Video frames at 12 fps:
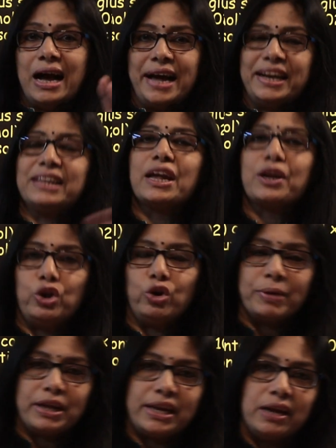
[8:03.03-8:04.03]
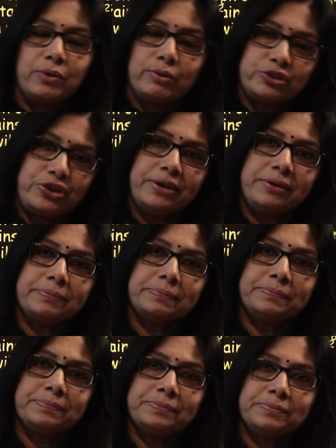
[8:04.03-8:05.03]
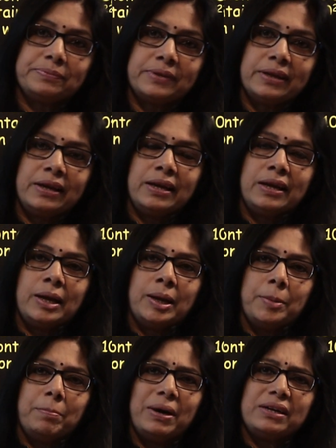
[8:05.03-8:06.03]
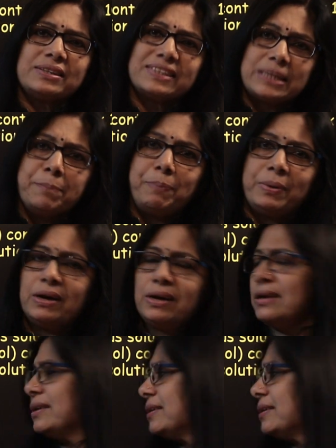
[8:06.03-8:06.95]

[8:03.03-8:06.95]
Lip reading: another numerical question, but simple.